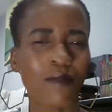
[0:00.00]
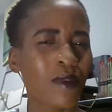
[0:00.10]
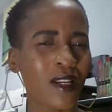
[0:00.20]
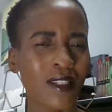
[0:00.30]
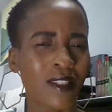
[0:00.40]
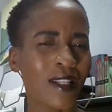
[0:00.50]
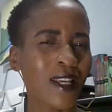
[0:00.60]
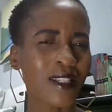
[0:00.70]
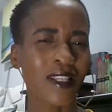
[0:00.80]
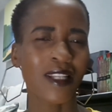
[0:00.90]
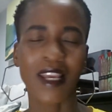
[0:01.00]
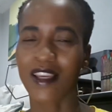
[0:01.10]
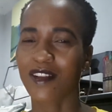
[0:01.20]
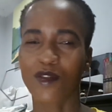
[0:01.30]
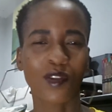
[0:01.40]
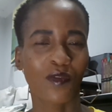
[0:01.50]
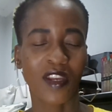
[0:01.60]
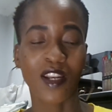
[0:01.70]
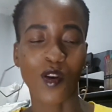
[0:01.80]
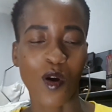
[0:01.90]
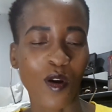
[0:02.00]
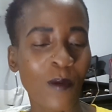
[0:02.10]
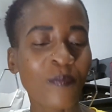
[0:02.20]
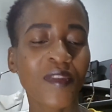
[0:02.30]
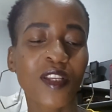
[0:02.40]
The marriage, it lasted like not very long.